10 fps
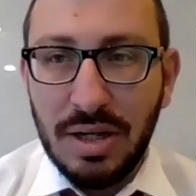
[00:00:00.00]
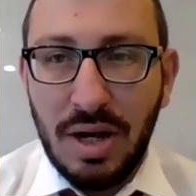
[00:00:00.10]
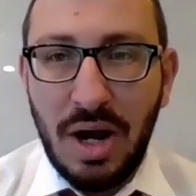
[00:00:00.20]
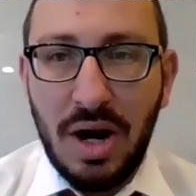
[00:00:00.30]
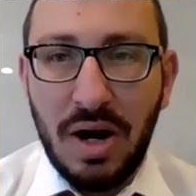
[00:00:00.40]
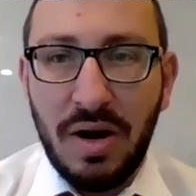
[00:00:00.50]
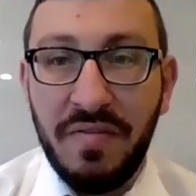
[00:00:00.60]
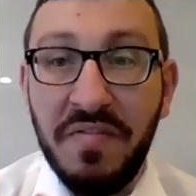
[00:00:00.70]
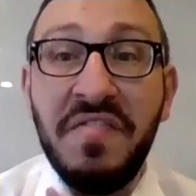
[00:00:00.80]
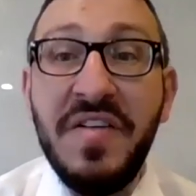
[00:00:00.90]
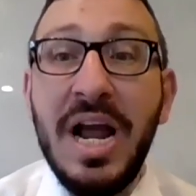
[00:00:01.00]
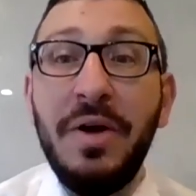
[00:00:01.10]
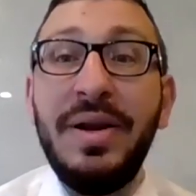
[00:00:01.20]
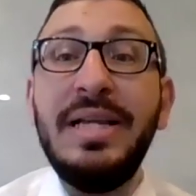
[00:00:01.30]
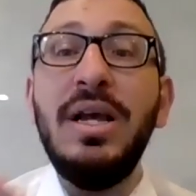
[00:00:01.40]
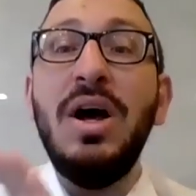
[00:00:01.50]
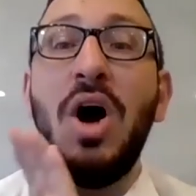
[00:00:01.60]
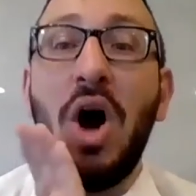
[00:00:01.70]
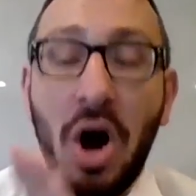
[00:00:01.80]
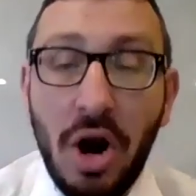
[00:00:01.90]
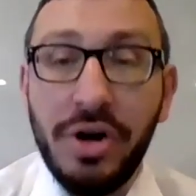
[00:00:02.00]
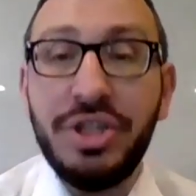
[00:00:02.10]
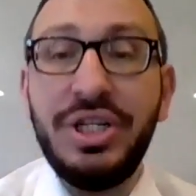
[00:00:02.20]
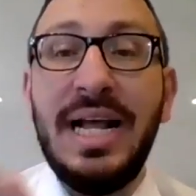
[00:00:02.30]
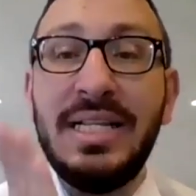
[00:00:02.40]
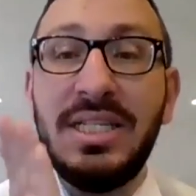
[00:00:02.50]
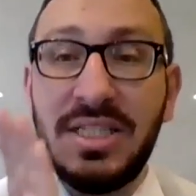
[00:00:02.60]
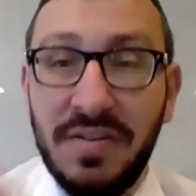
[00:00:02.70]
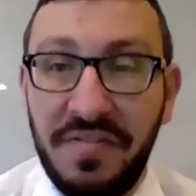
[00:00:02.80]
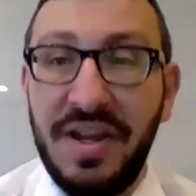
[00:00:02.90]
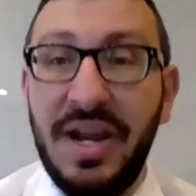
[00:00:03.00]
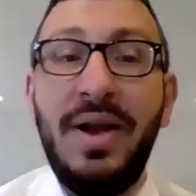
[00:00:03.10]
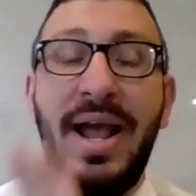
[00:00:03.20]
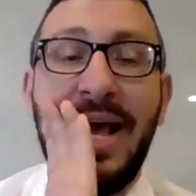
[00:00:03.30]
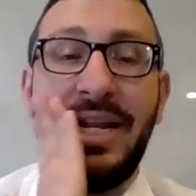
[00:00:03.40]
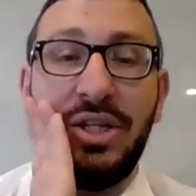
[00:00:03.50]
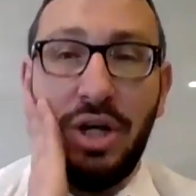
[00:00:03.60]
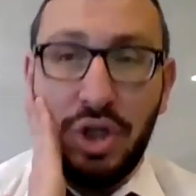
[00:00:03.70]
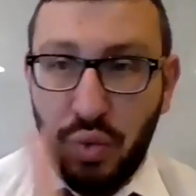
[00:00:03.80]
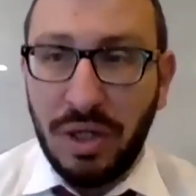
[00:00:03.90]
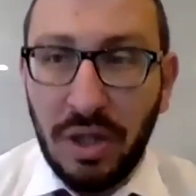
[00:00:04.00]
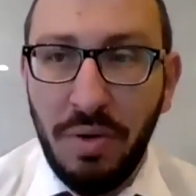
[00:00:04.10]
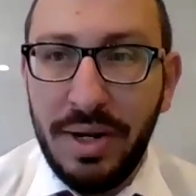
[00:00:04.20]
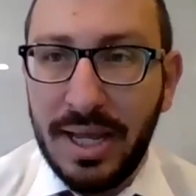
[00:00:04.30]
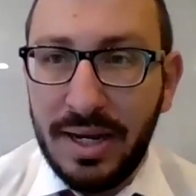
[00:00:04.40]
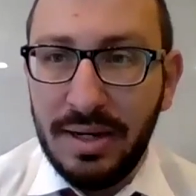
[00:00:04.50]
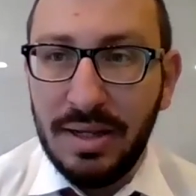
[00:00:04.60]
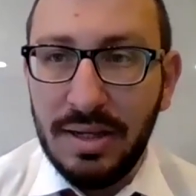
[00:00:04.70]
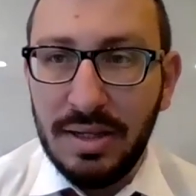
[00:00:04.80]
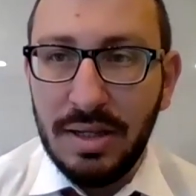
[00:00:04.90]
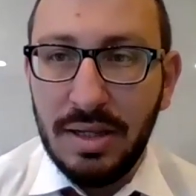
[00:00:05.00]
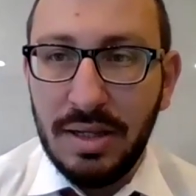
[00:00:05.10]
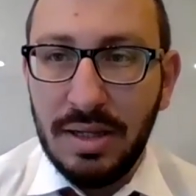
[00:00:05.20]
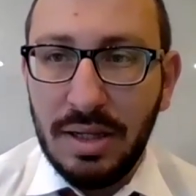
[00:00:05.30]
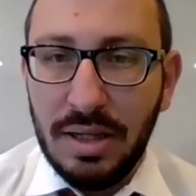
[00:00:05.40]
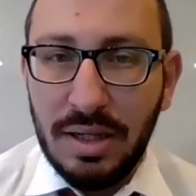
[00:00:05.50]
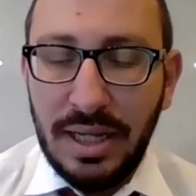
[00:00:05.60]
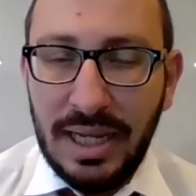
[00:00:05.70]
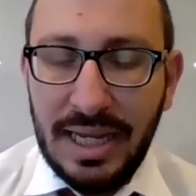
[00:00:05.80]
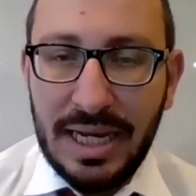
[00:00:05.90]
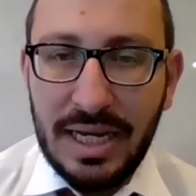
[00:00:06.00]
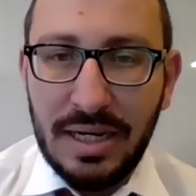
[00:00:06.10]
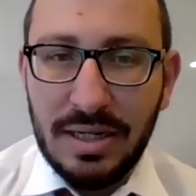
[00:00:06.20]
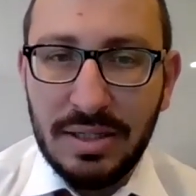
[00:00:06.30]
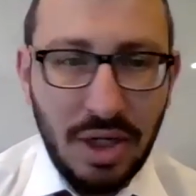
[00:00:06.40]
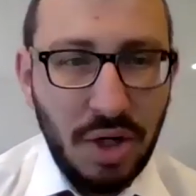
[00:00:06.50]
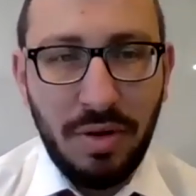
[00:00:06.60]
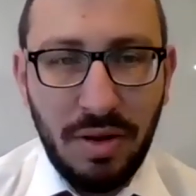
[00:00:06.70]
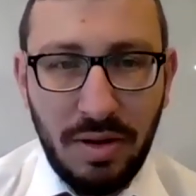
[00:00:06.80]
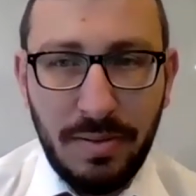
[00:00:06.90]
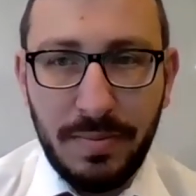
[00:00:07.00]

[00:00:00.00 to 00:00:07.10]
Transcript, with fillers: are very harsh and severe and draconian in Torah law.